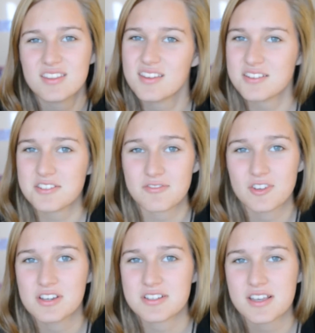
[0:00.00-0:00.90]
things, if you
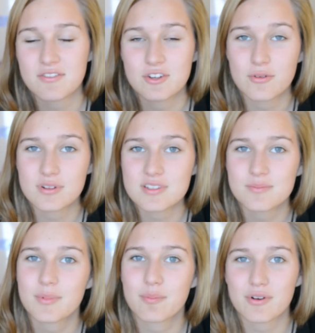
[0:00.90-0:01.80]
guys haven't noticed
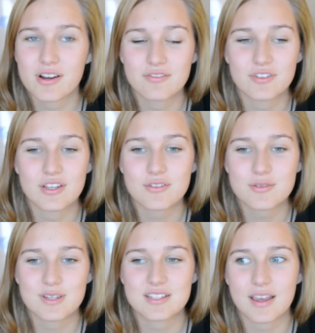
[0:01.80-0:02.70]
in my prior videos,
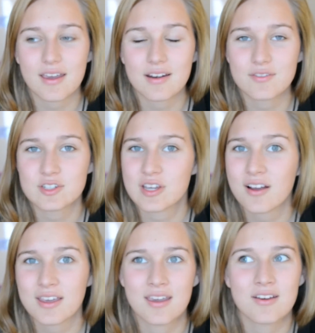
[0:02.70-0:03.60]
because I can't even
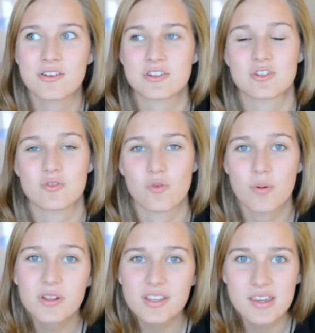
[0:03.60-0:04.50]
talk English
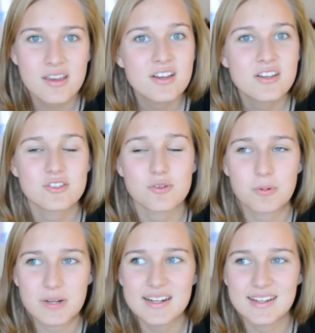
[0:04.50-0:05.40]
normally, so
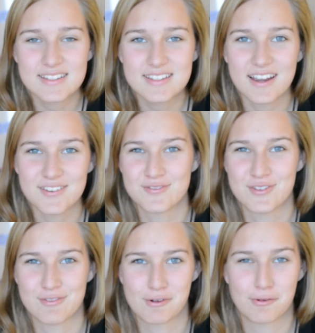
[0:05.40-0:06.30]
reading is kind of
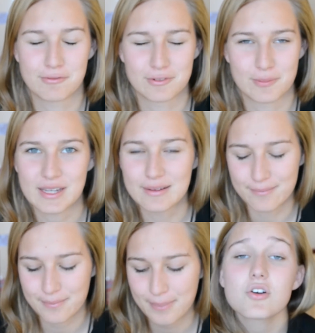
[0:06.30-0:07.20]
difficult for me.
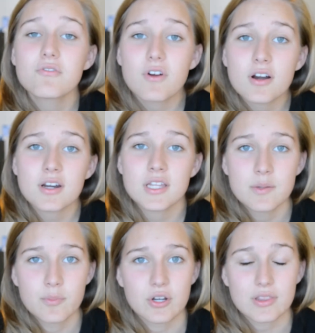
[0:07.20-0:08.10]
So far in the
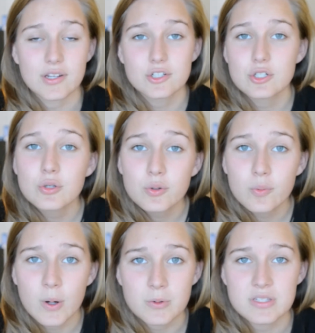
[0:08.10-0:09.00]
book, there are two
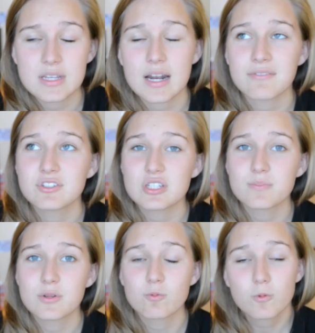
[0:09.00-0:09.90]
quotes that have just
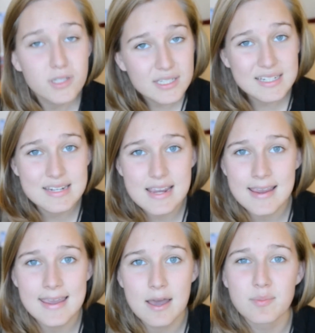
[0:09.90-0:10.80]
been really
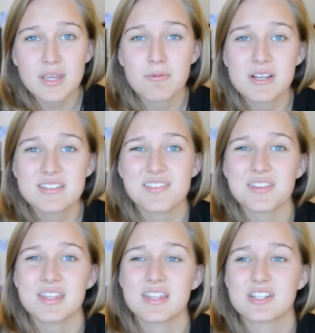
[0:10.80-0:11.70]
digging at me
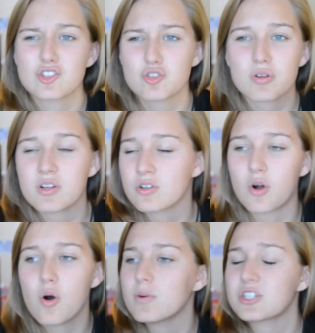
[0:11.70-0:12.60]
recently. They just triggered a
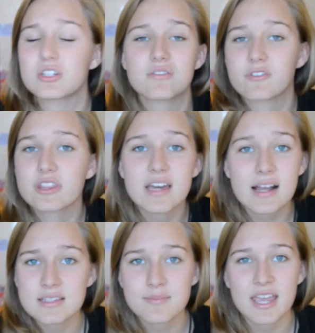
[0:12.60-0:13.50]
whole bunch of different
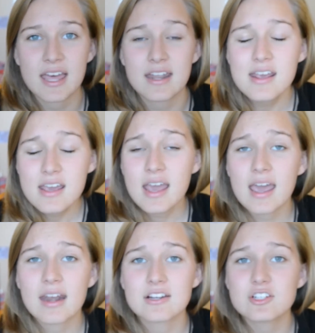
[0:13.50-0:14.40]
thoughts in my head,
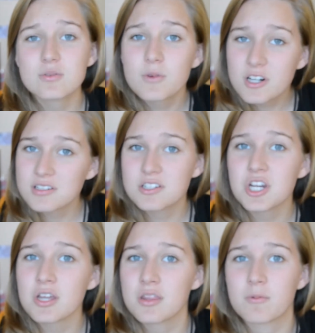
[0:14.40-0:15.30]
and I just wanted to share
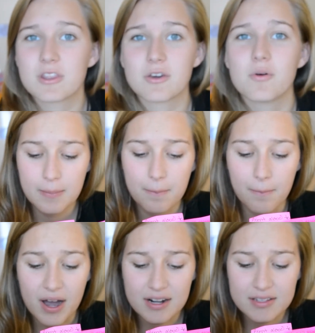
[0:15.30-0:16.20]
them with you.
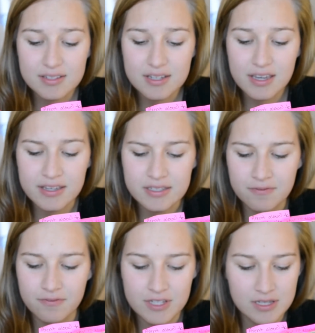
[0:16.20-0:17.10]
Modesty is
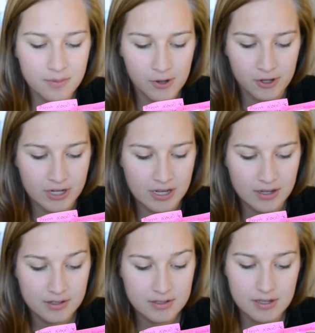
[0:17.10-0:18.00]

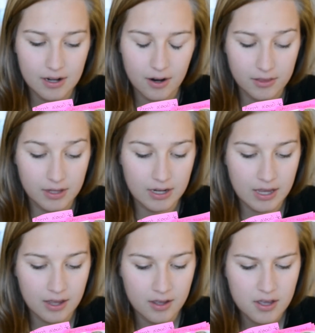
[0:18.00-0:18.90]
invisibility, said Aunt
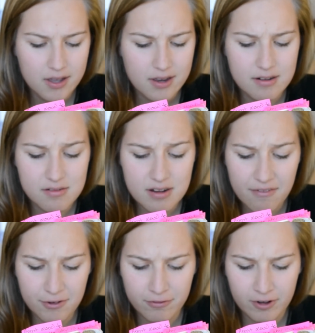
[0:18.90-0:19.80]
Lydia.
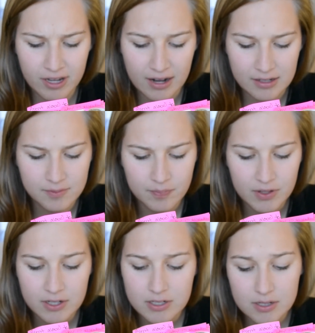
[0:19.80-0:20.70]
Never forget it.
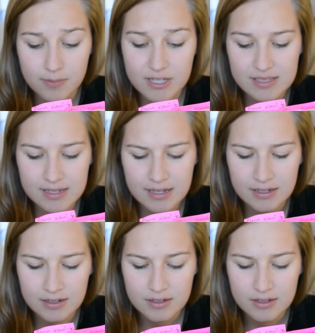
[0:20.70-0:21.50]
To be seen